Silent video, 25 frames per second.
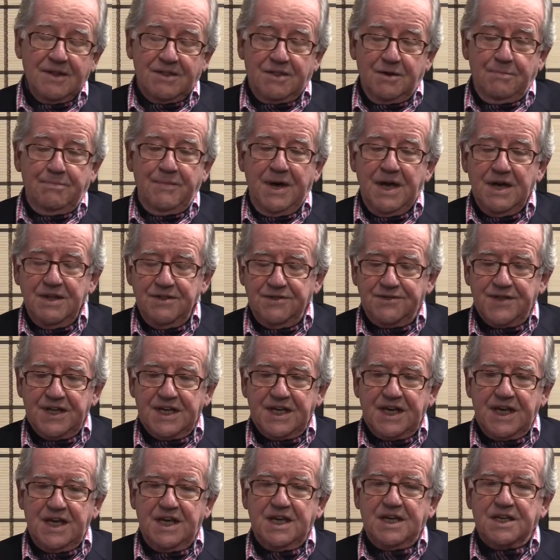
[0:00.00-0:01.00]
The main
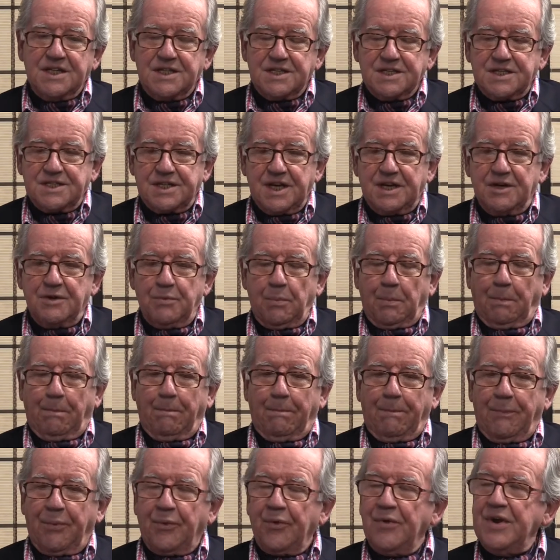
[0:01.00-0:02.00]
thing is that
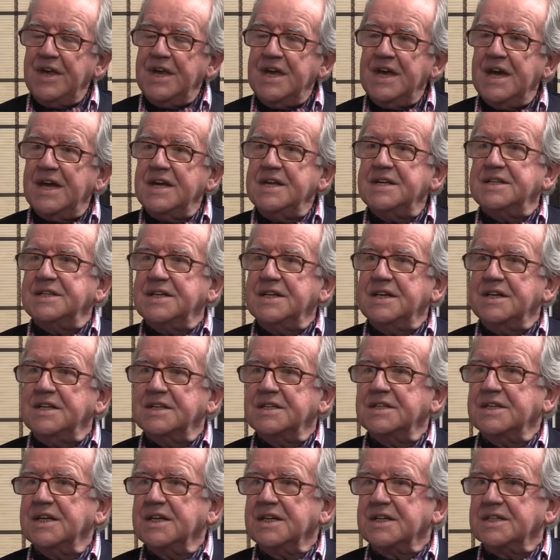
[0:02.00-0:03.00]

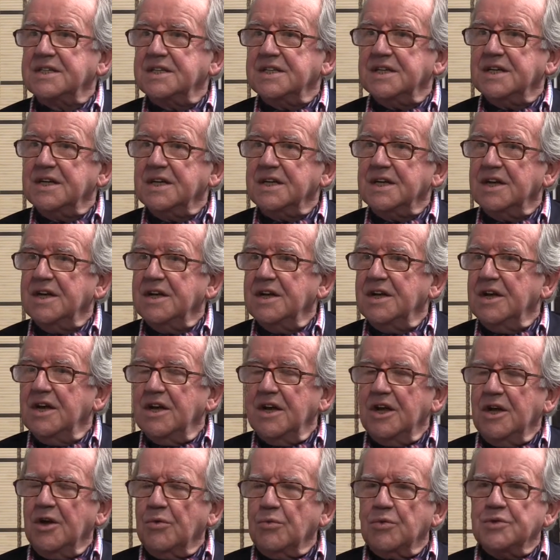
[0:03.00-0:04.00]
pre-1860,
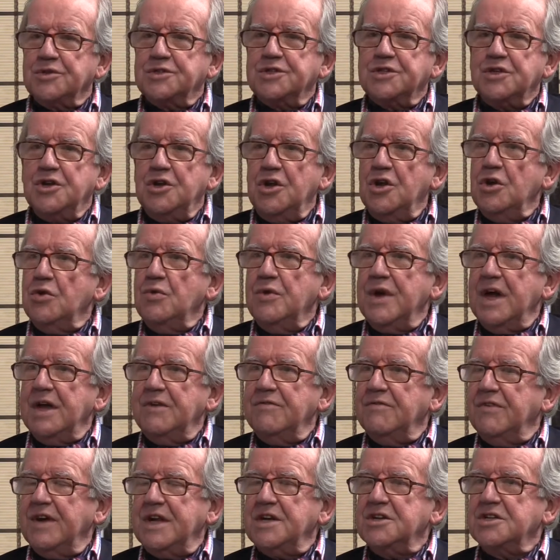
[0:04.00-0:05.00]
it was new
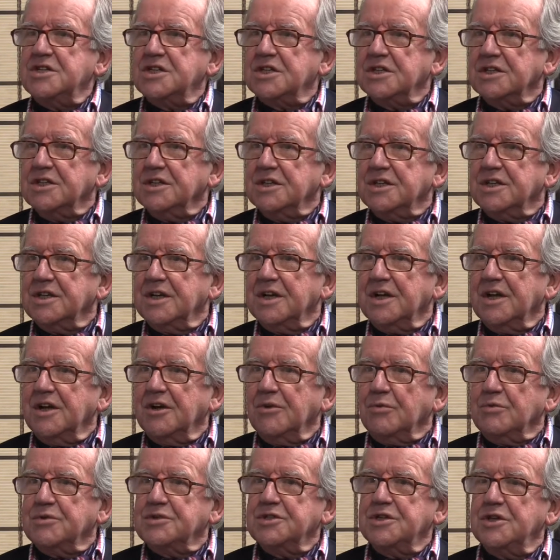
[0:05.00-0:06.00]
invention,
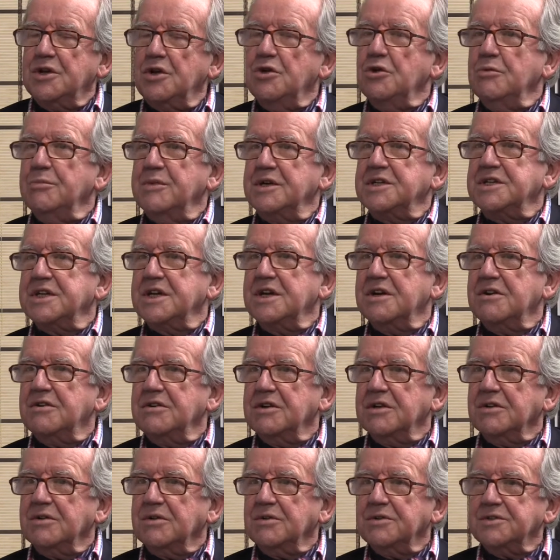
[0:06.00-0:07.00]
it was new
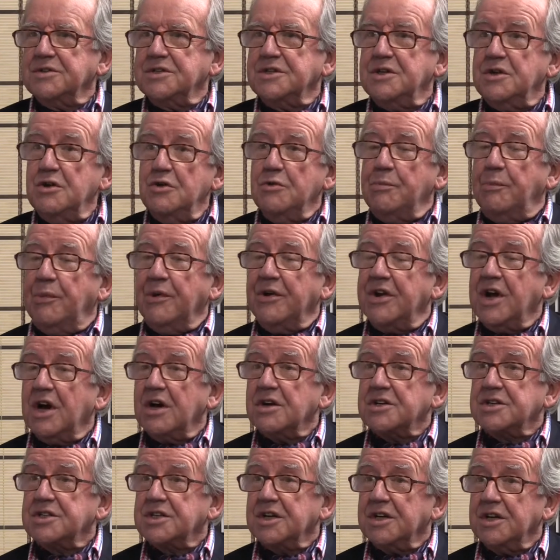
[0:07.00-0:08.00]
materials, new
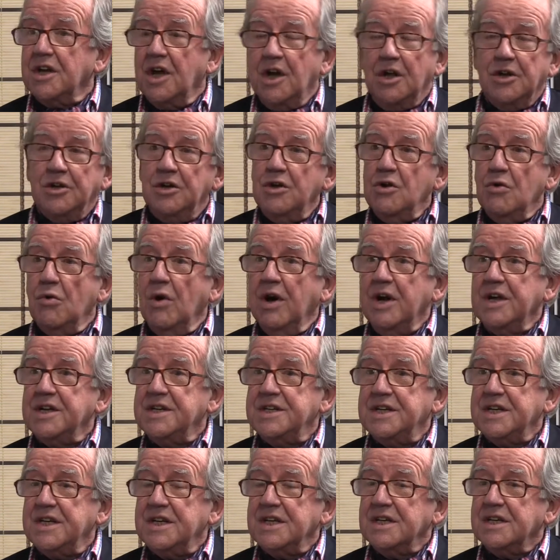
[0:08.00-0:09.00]
production, new
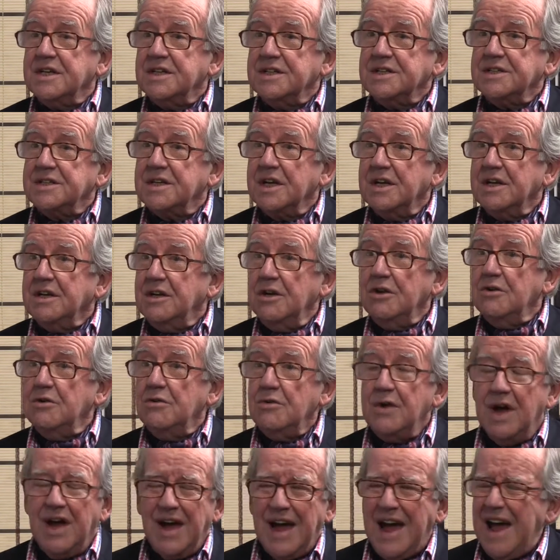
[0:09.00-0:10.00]
ideas,
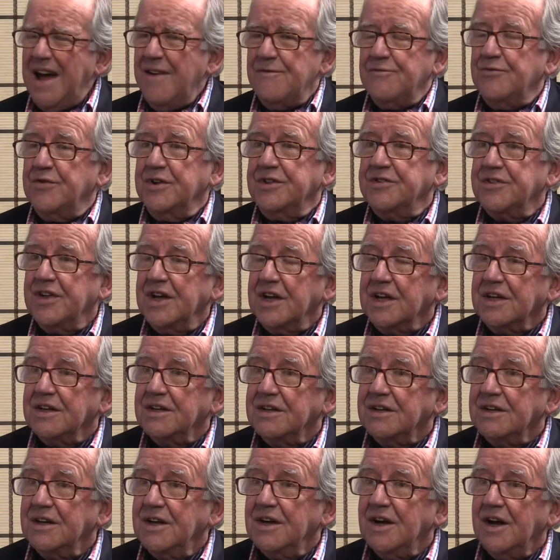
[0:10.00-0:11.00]
new everything.
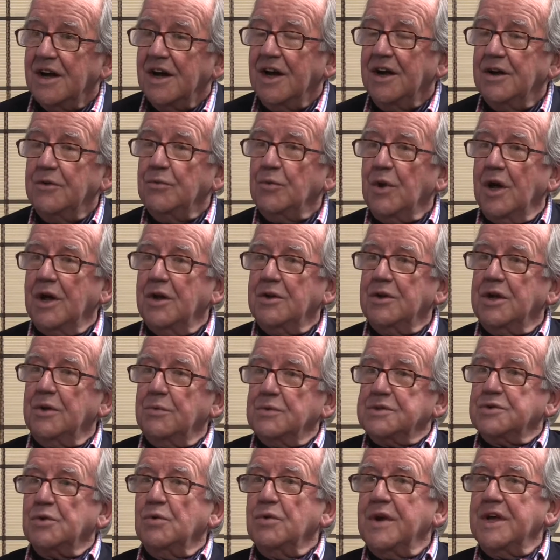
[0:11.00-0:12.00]
And it
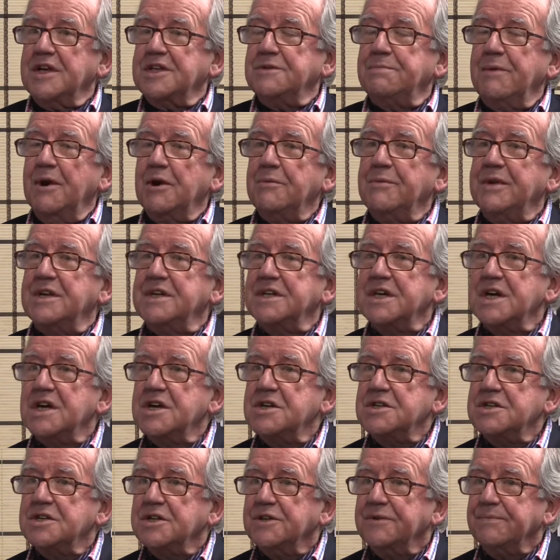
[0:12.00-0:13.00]
was all
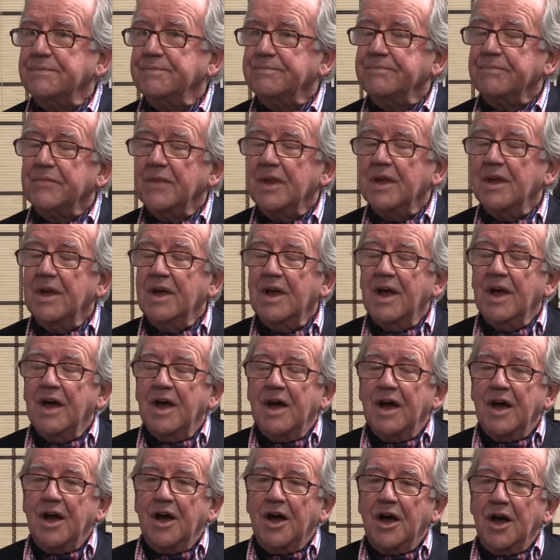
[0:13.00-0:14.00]
experimentation.
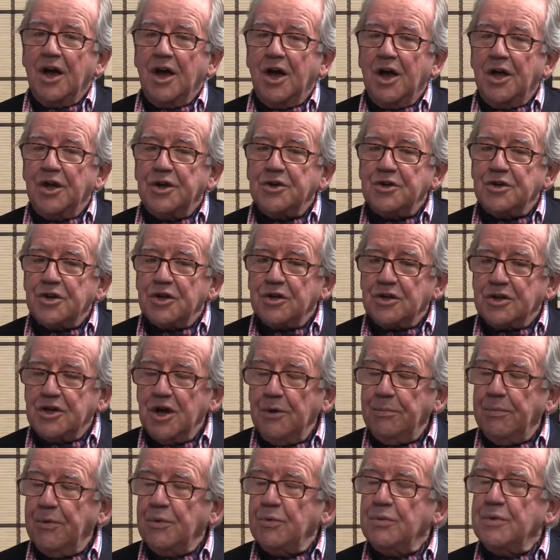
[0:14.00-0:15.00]
And
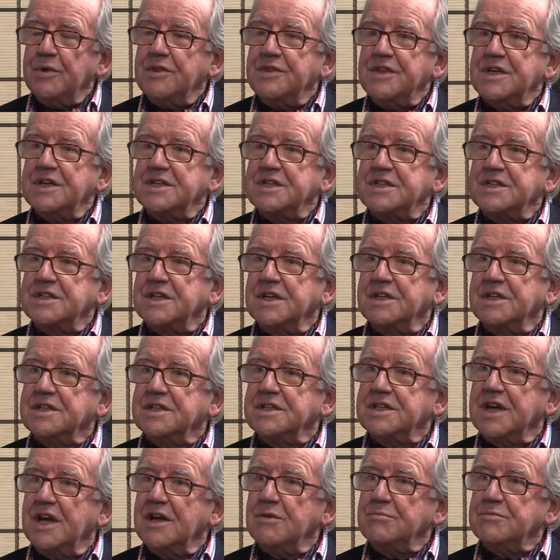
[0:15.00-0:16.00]
coupled with this
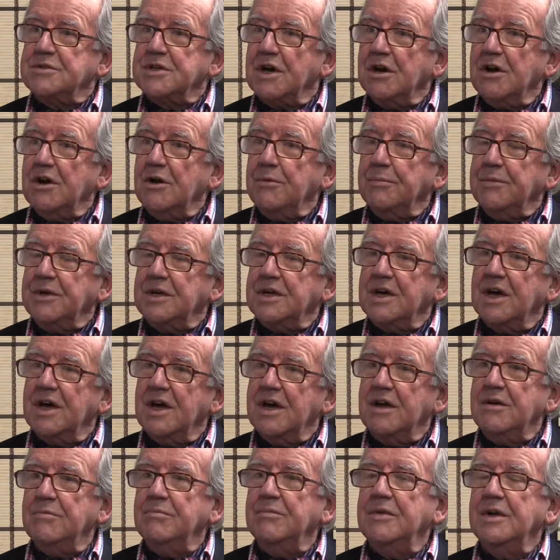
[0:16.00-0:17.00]
same time
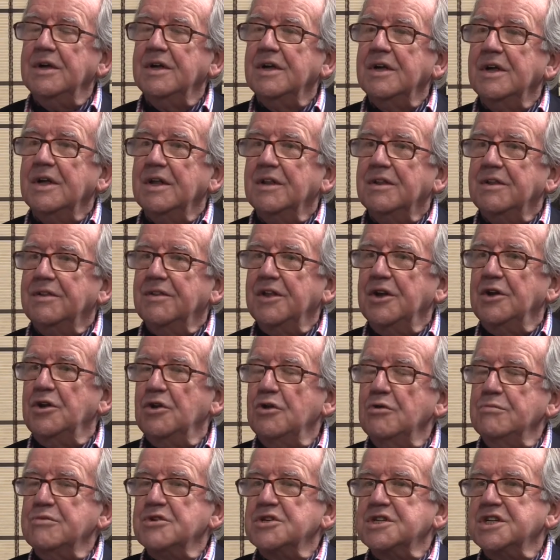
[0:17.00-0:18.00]
came the
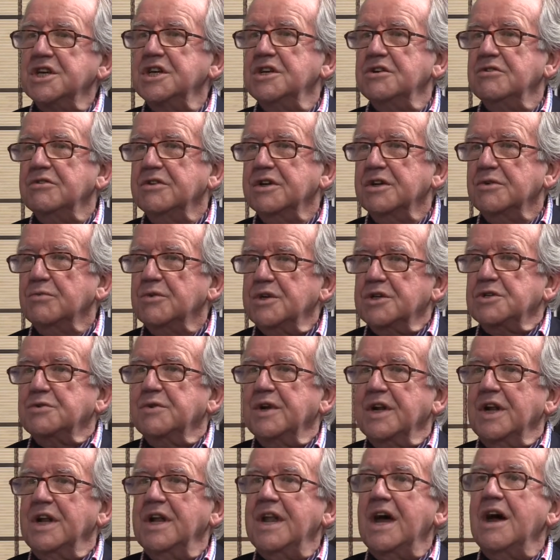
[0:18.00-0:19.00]
new machinery, which
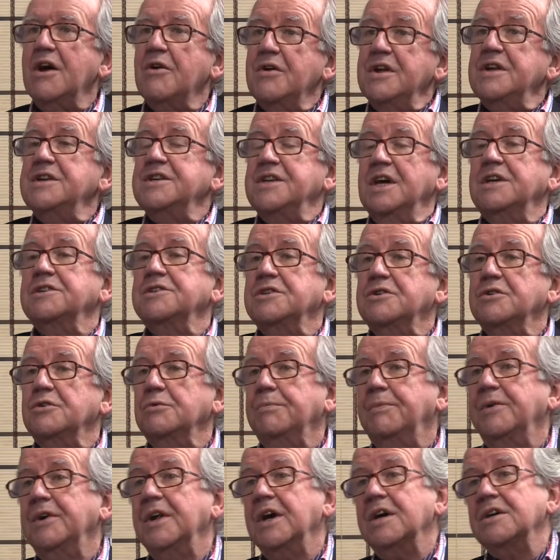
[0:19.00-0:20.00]
would allow industrial
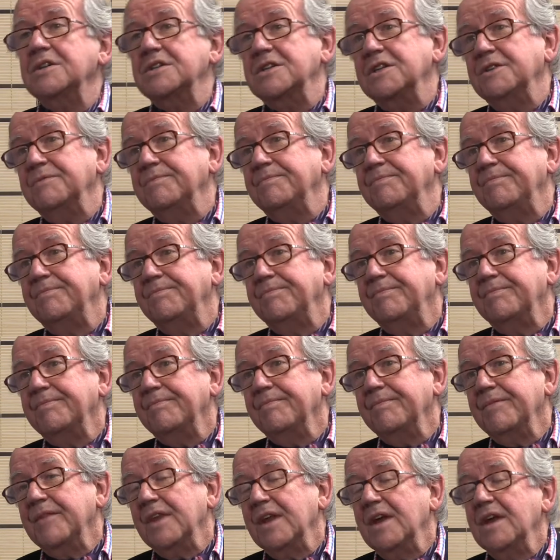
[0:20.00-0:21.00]
production.
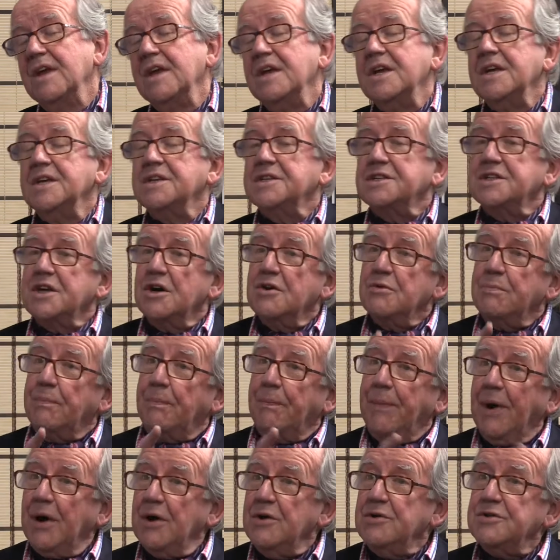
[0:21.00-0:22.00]
So
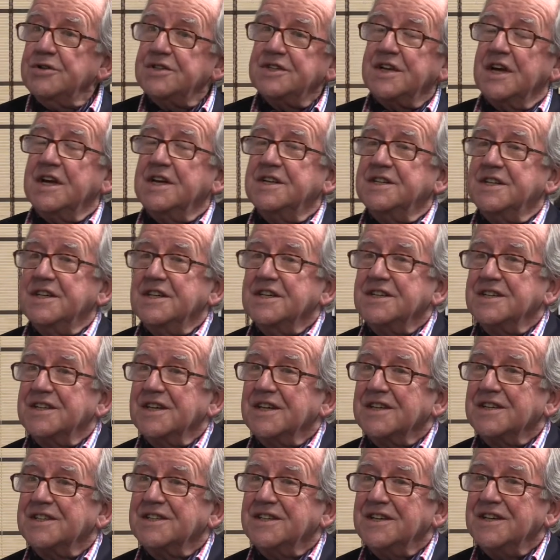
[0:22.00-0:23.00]

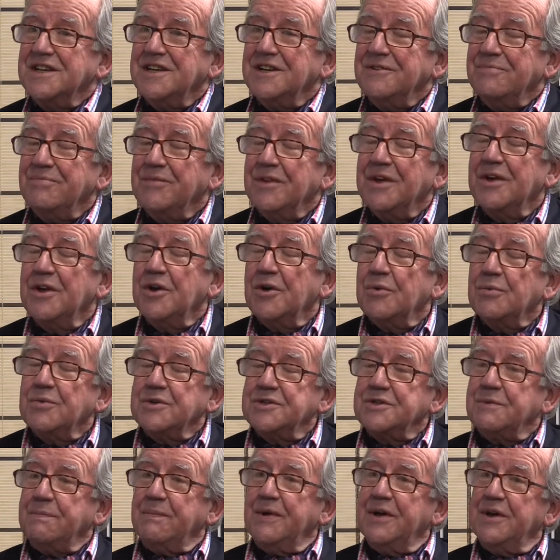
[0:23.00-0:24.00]
post-1860
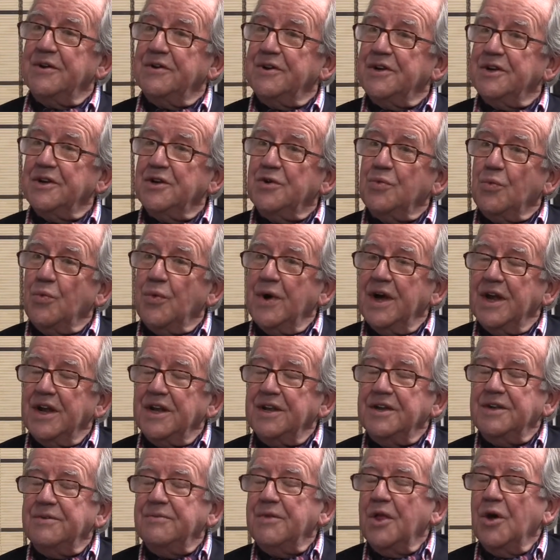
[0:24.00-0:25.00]
was a period
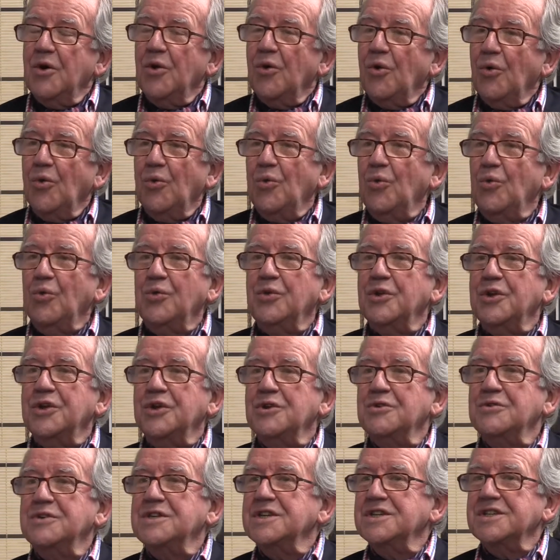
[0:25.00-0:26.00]
when all the
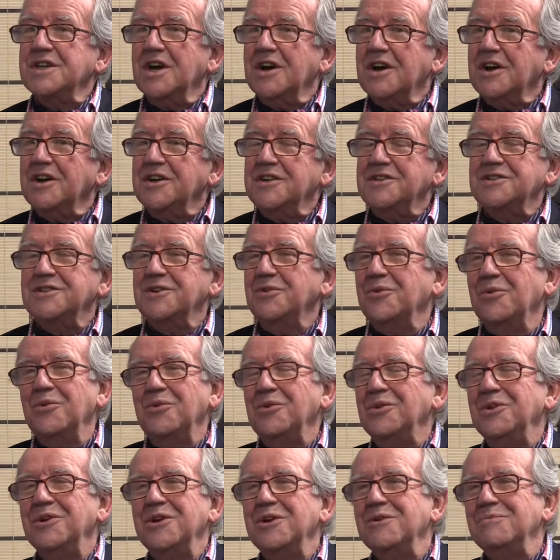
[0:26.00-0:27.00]
new designs and
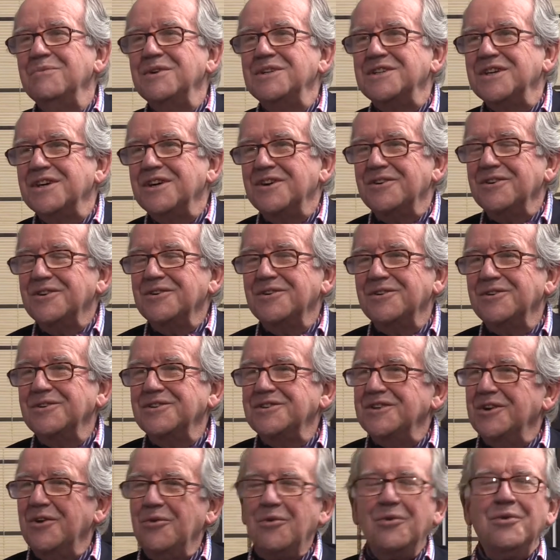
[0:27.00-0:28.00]
all the new
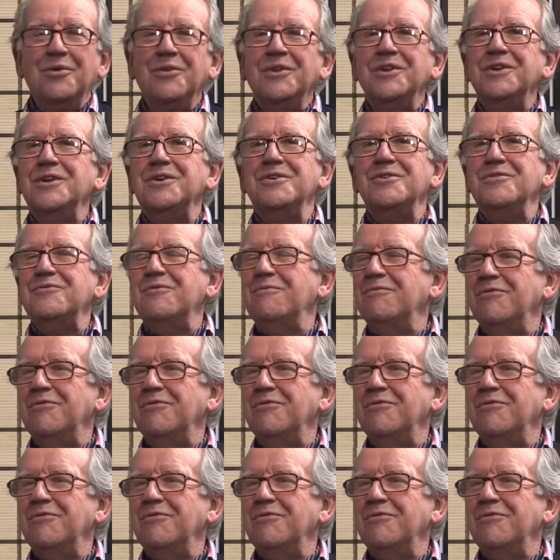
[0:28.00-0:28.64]
materials and all the new